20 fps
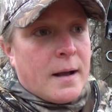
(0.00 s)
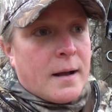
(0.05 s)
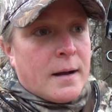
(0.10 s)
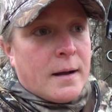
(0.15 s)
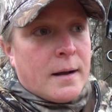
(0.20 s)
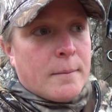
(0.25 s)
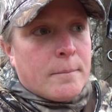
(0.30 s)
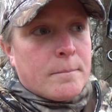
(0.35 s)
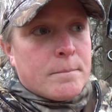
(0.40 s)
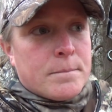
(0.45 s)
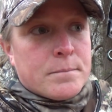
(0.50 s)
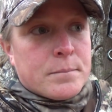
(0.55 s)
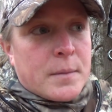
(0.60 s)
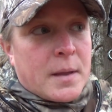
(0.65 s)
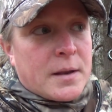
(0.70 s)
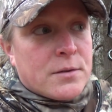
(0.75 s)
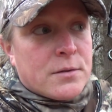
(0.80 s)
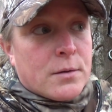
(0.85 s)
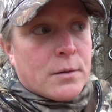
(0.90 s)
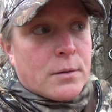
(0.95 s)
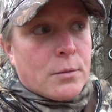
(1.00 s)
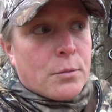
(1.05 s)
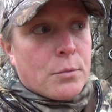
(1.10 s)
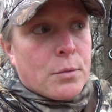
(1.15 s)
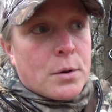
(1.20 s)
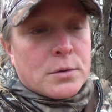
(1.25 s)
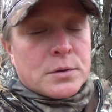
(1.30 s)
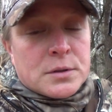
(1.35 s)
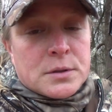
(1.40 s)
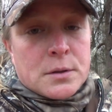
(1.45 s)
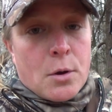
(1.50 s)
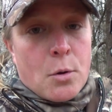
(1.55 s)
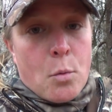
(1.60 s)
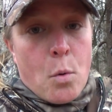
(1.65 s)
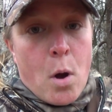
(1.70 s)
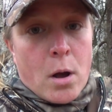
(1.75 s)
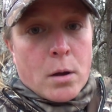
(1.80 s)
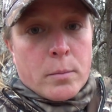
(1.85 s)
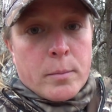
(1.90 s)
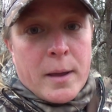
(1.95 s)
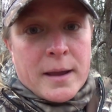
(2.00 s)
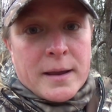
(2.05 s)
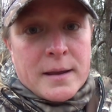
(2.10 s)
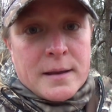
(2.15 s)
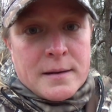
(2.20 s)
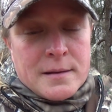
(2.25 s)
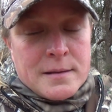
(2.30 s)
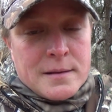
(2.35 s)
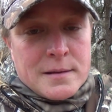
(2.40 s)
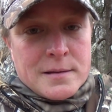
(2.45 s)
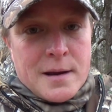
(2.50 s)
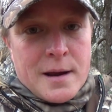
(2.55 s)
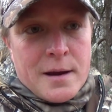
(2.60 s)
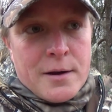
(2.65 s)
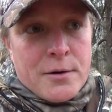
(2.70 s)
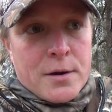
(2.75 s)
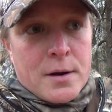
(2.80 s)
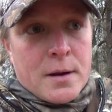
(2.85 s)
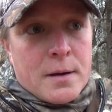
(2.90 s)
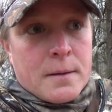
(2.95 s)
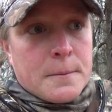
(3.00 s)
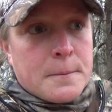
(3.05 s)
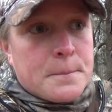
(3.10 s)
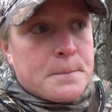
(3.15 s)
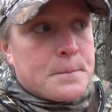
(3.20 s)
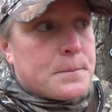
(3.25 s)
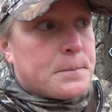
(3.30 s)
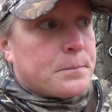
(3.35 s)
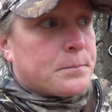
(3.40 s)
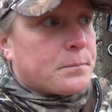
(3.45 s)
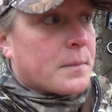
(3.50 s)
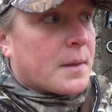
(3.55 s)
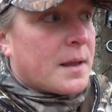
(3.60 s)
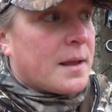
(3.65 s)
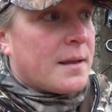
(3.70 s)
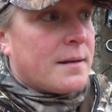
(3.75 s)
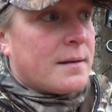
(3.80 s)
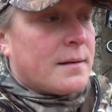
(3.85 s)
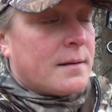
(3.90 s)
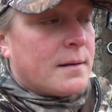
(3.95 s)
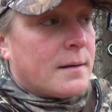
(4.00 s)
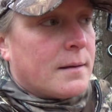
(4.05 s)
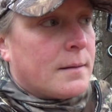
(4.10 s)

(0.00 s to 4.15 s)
I just took a real slow walk back into this area, and